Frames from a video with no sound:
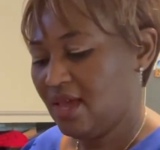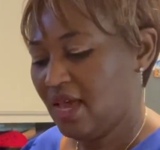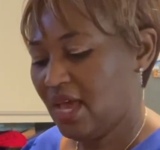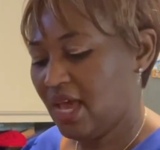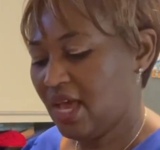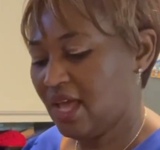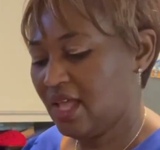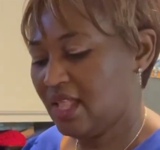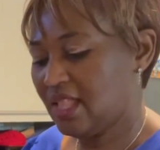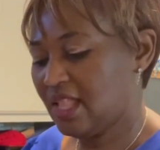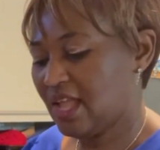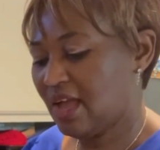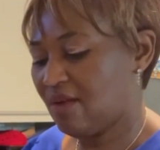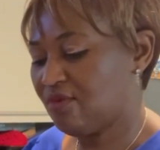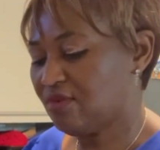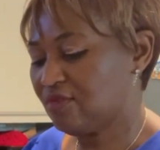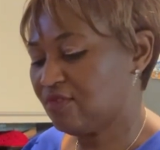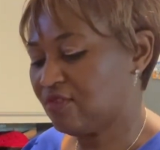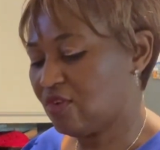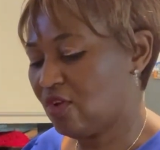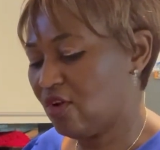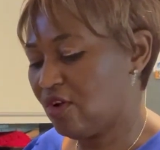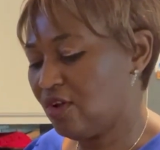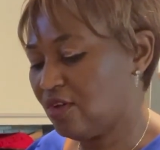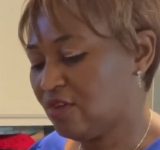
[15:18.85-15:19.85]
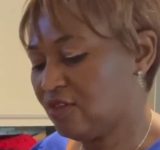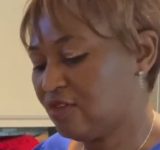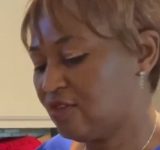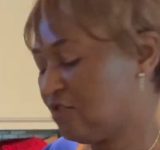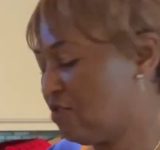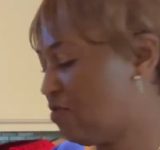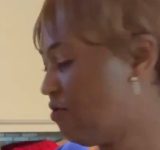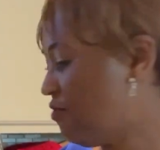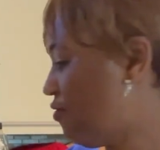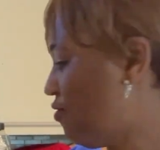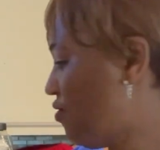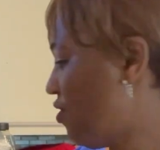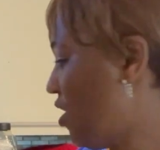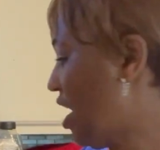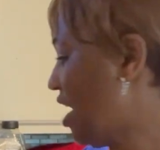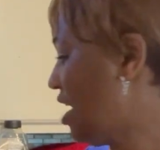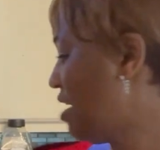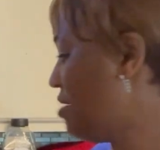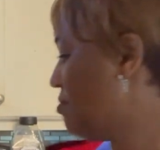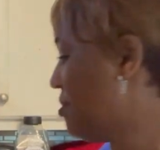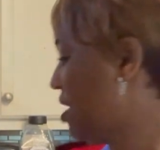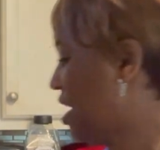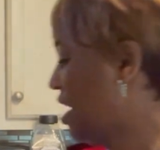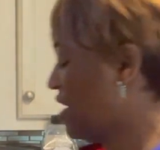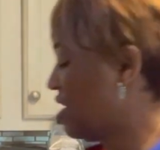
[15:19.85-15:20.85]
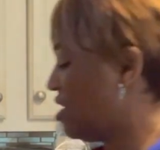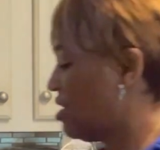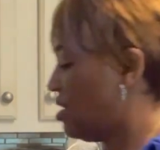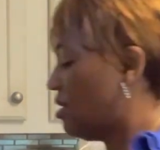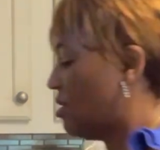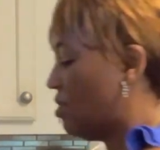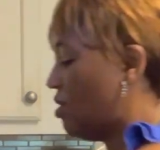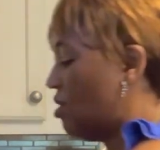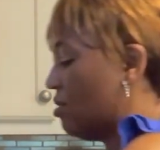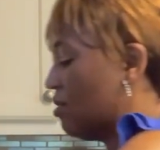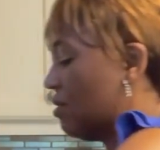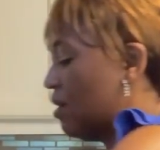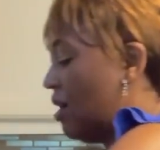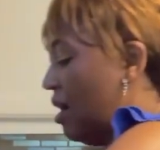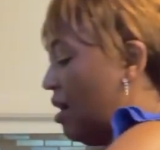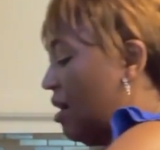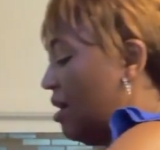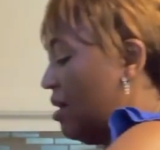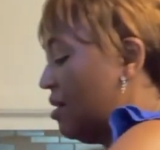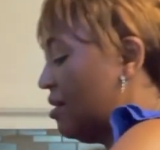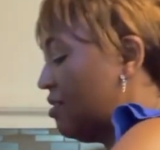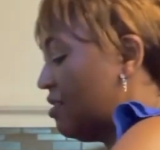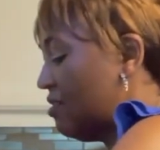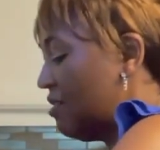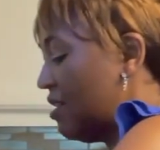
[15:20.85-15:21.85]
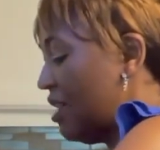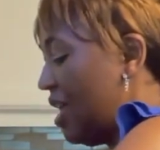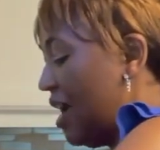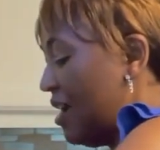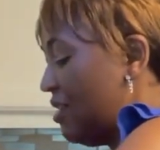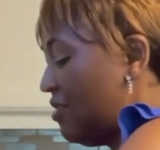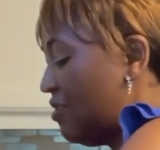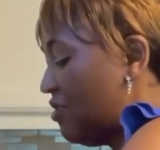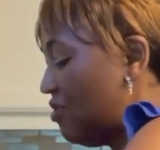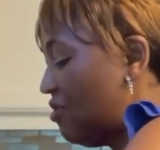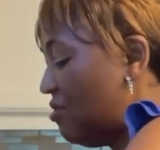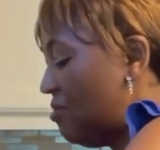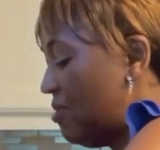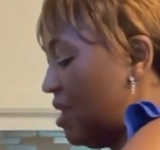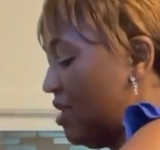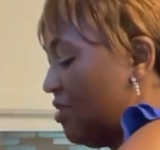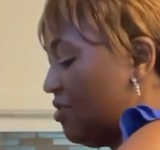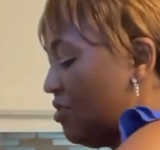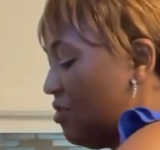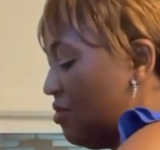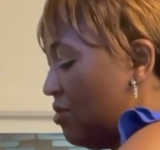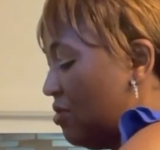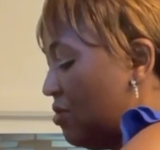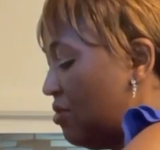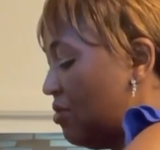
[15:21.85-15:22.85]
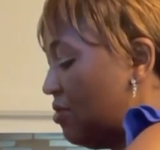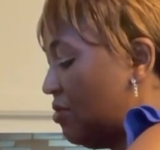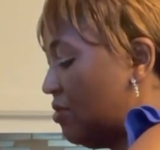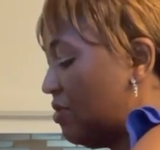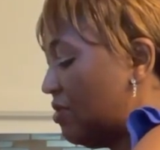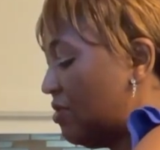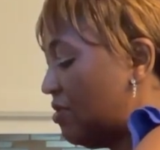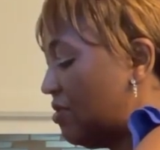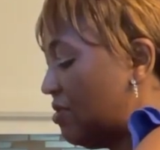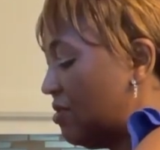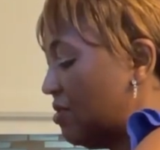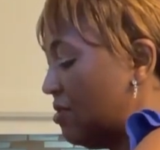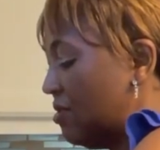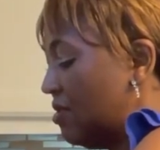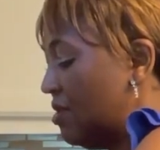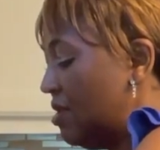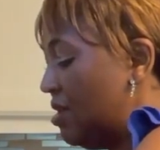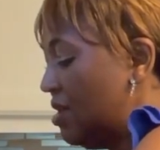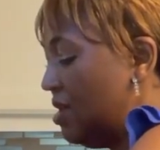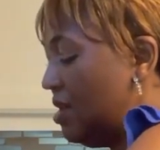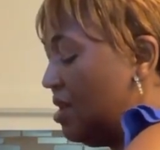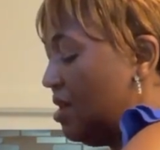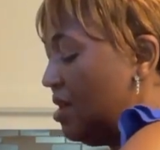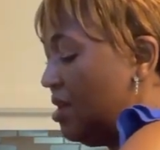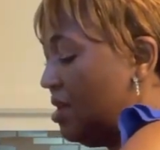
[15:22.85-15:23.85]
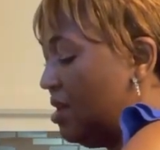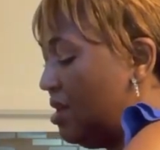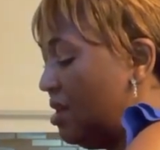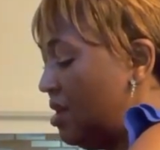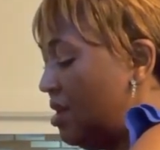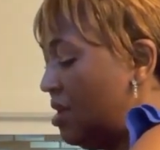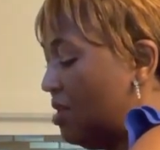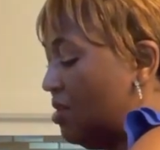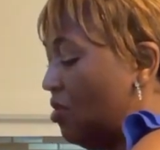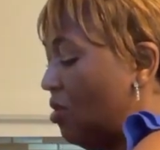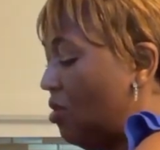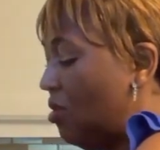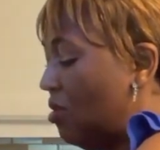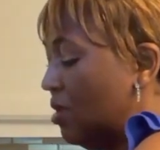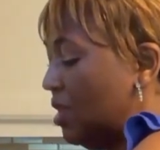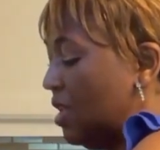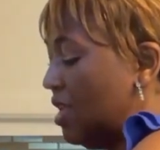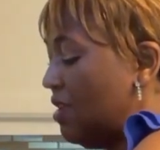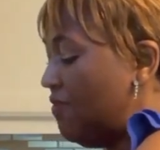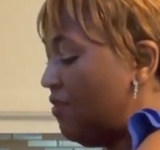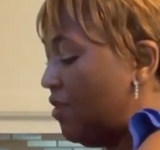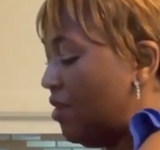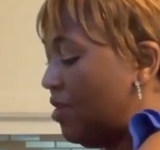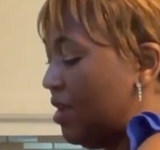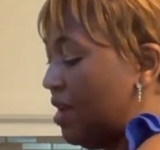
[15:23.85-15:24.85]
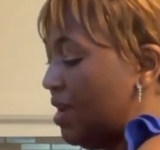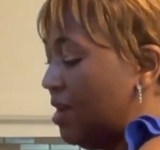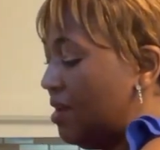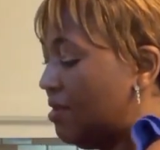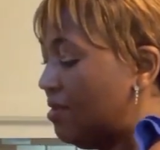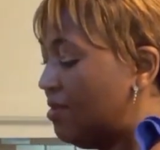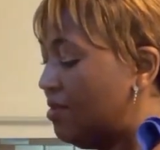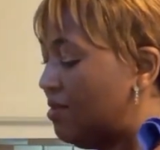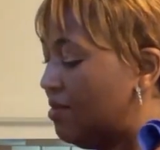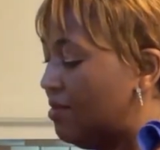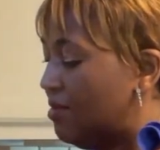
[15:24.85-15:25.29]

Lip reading: And I was also frying my sliced tomatoes in olive oil.